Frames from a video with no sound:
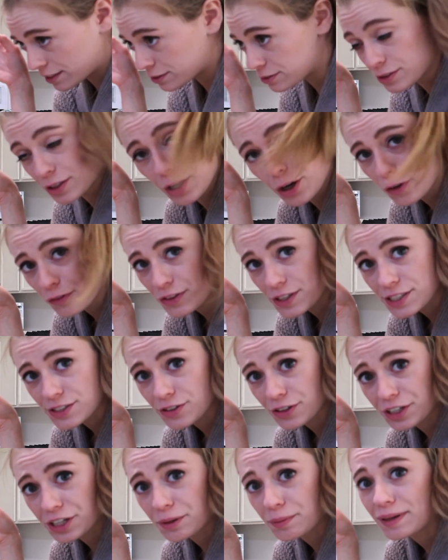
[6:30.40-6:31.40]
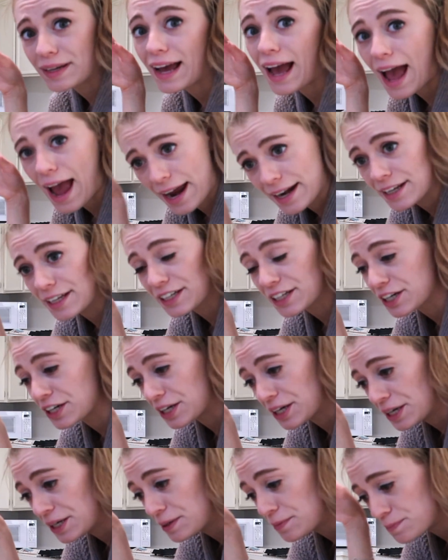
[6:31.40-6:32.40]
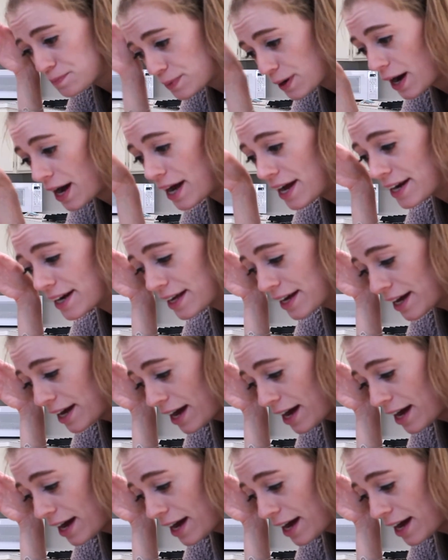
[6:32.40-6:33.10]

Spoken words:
don't know if these are gonna be any good, but